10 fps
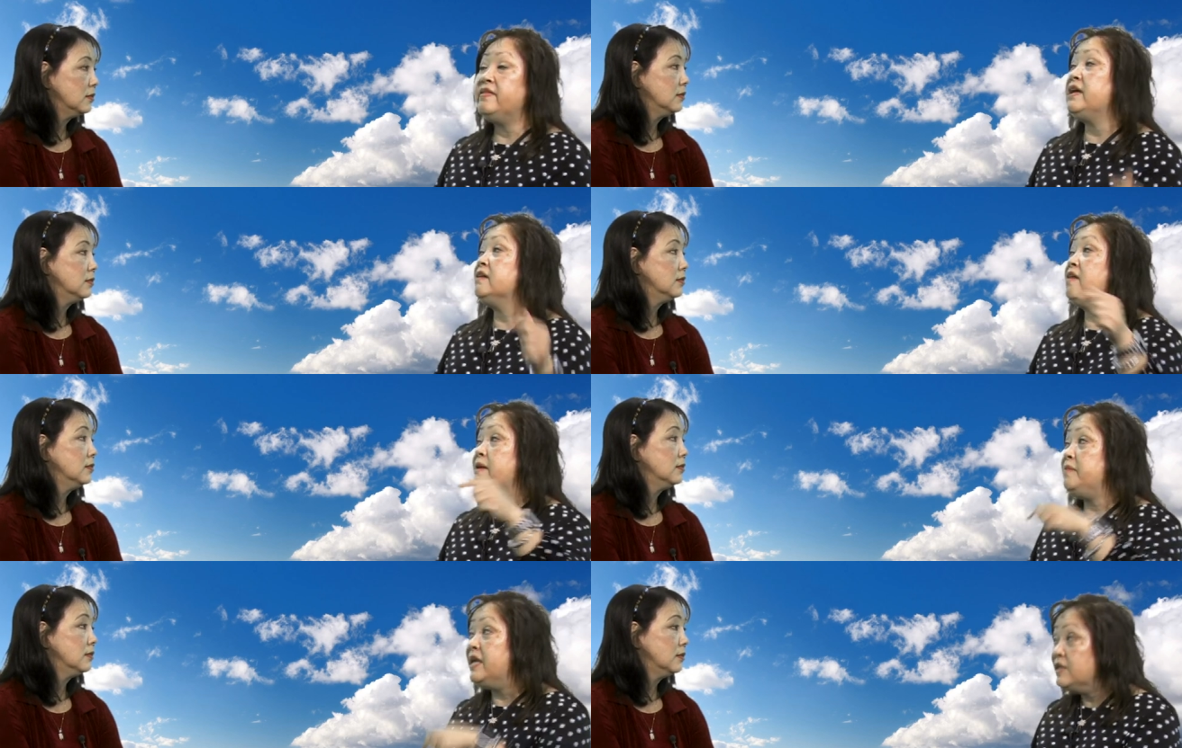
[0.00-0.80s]
Speaker 1: They
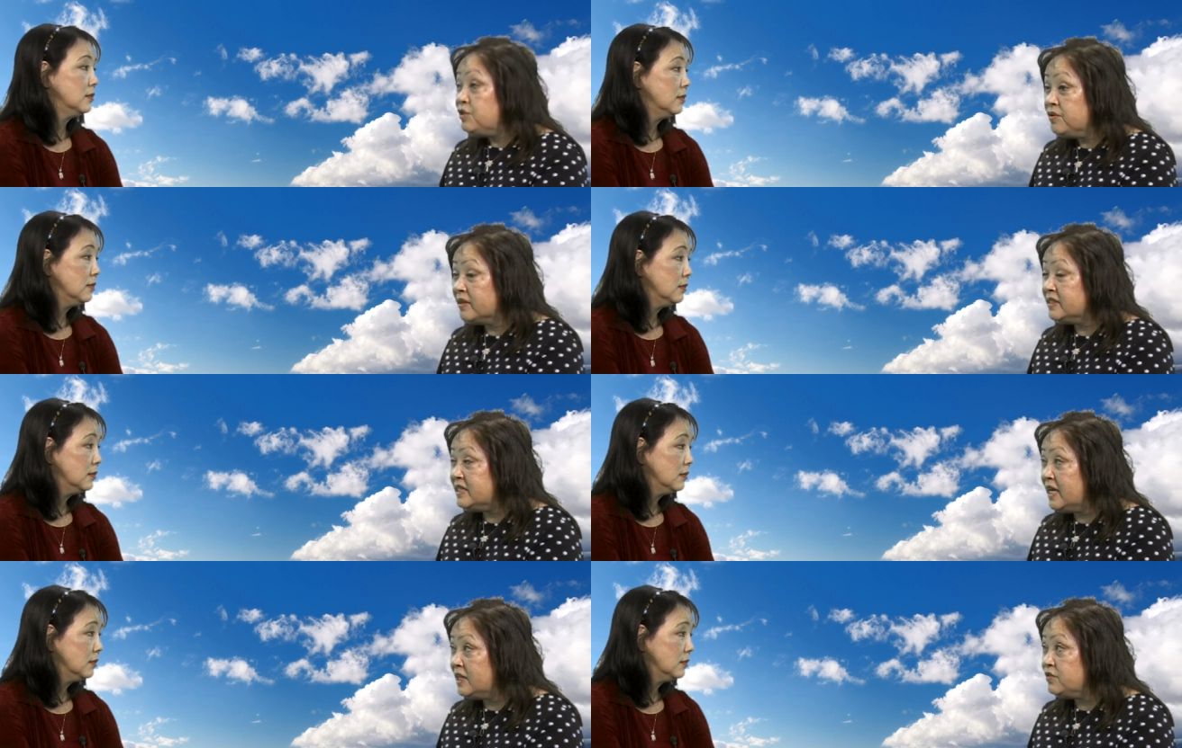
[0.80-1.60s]
climb into our
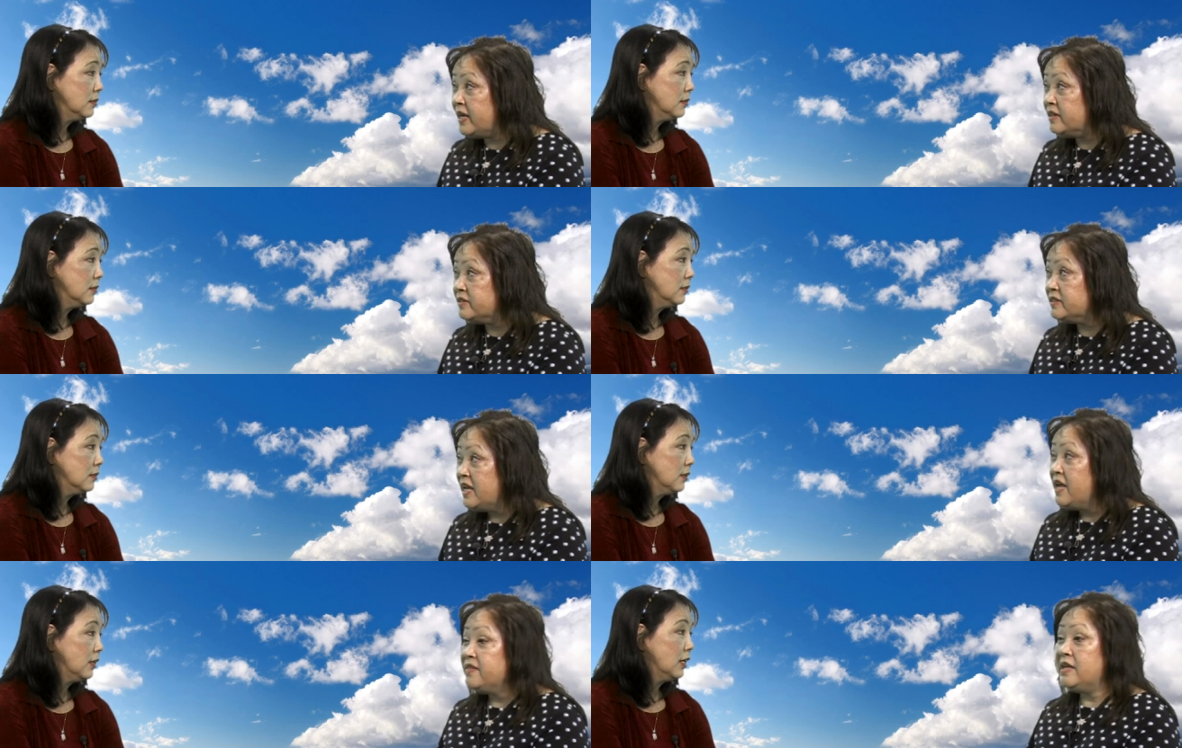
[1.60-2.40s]
dehydrators.
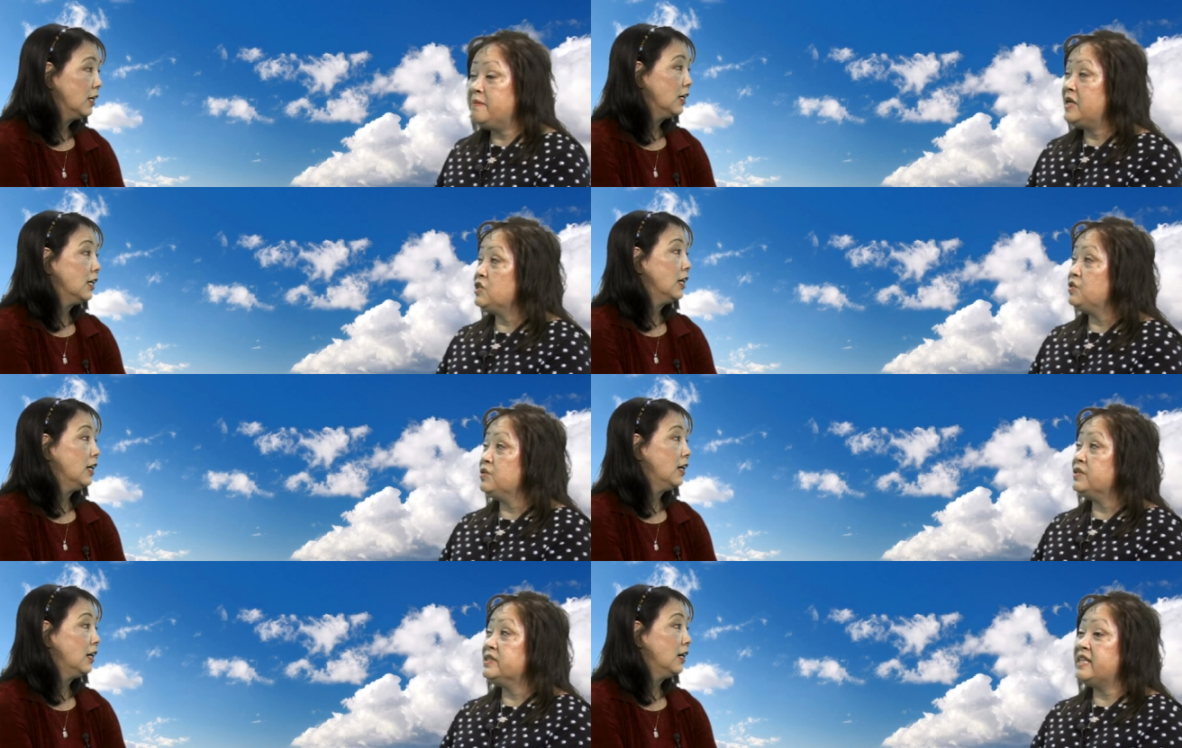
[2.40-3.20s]
They make
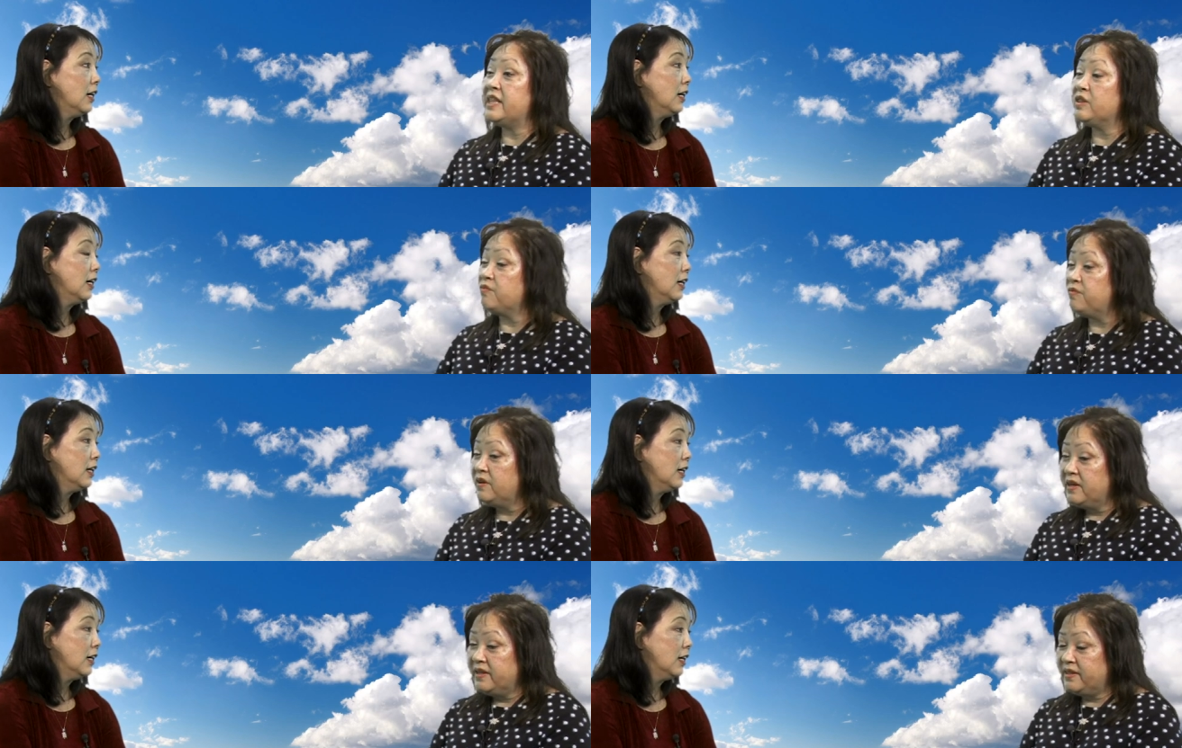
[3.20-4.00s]
sure that the,
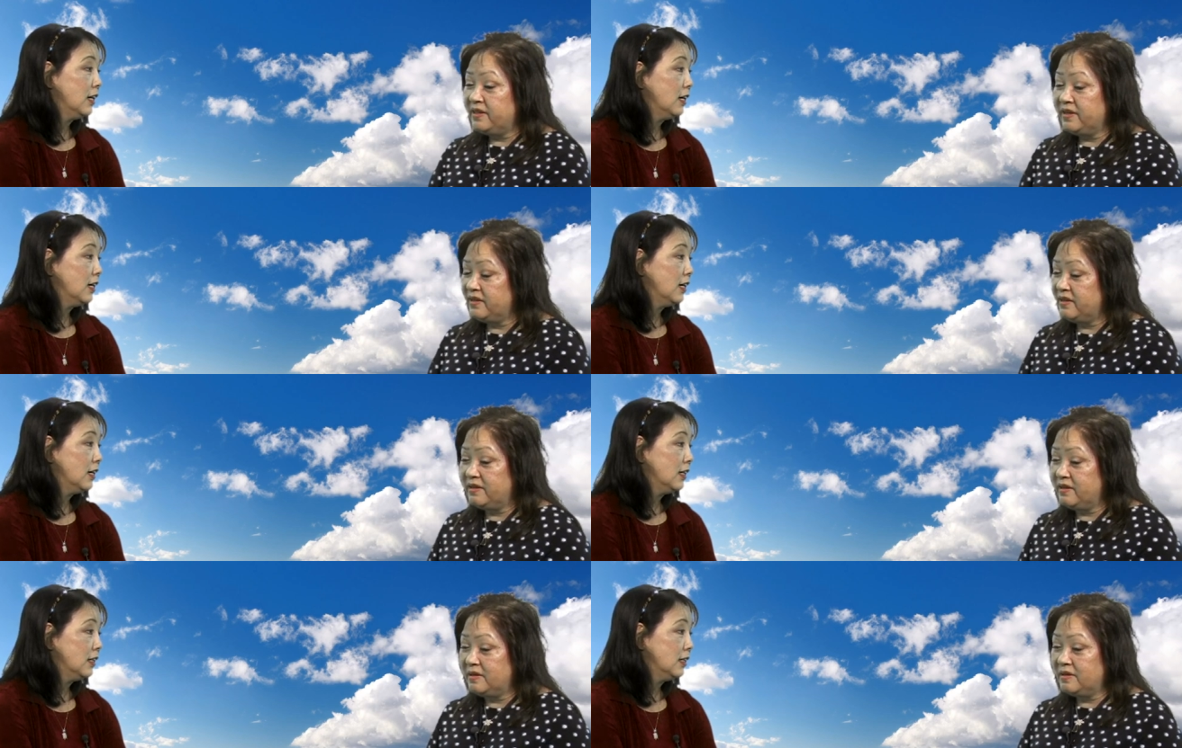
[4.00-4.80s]
the
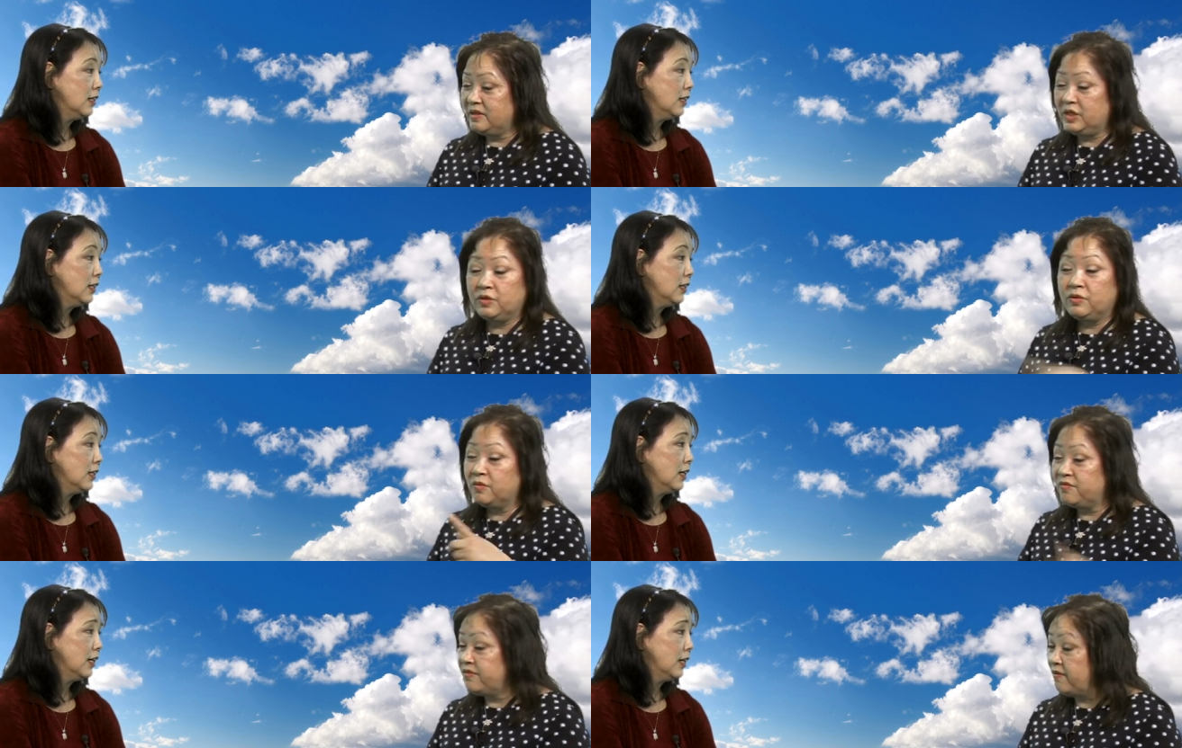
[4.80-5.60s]
you know,
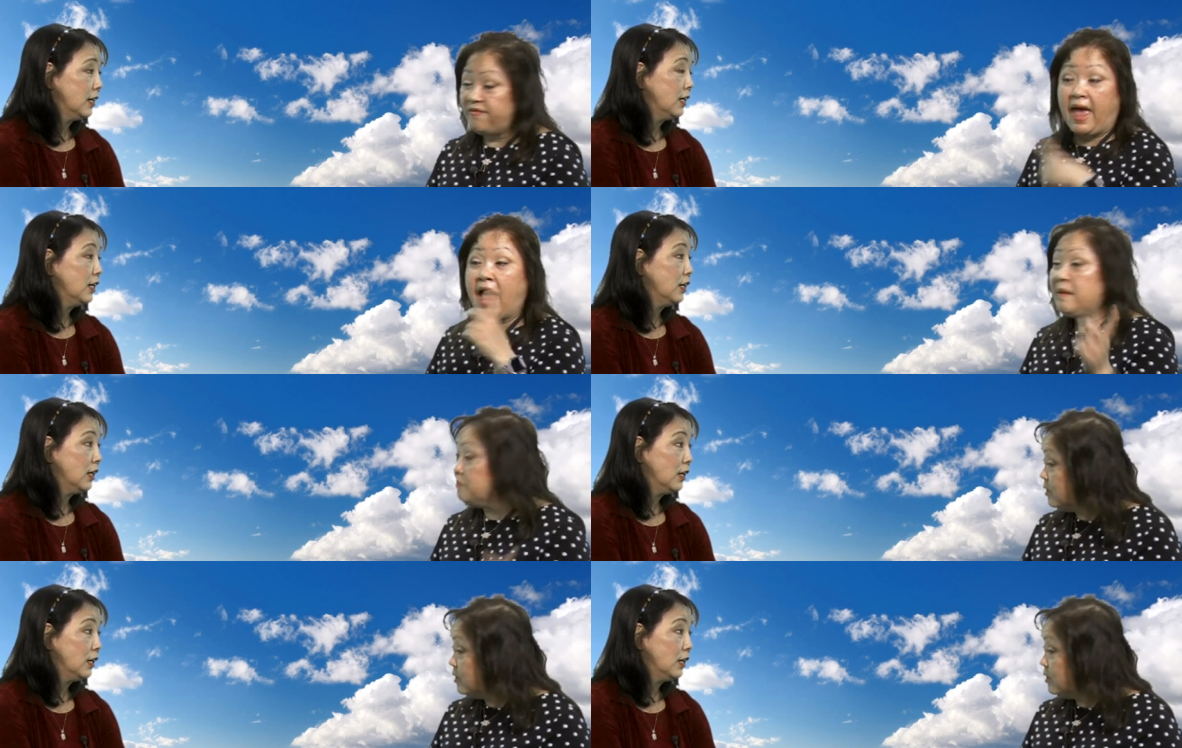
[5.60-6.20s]
the, the fan